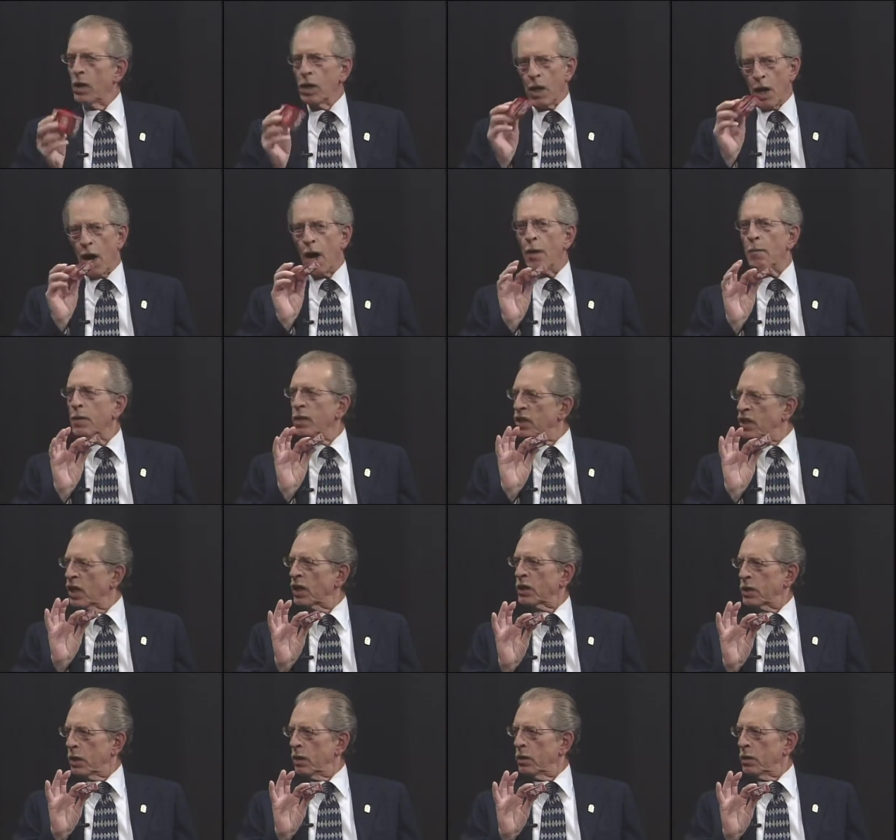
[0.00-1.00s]
I am
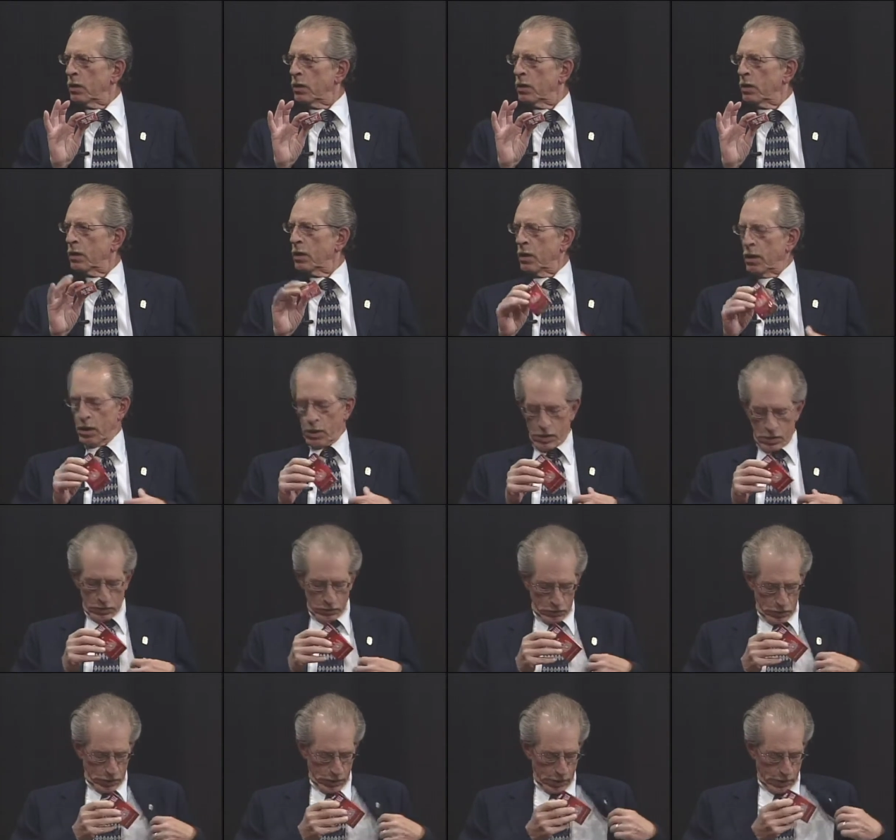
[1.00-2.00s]
addicted,
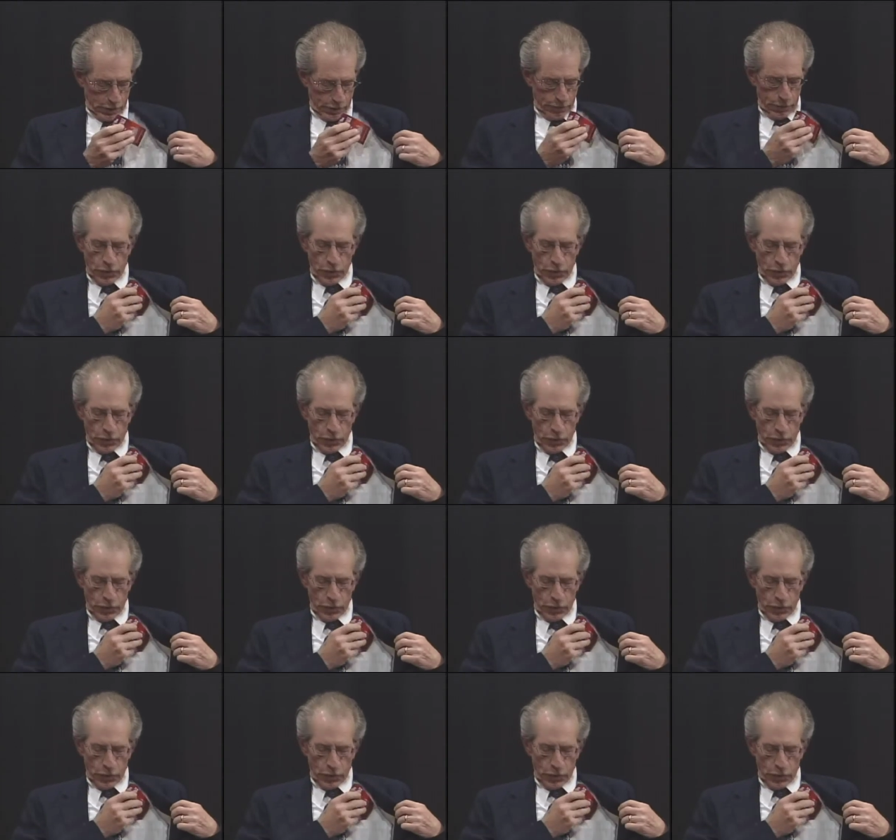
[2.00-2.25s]
okay?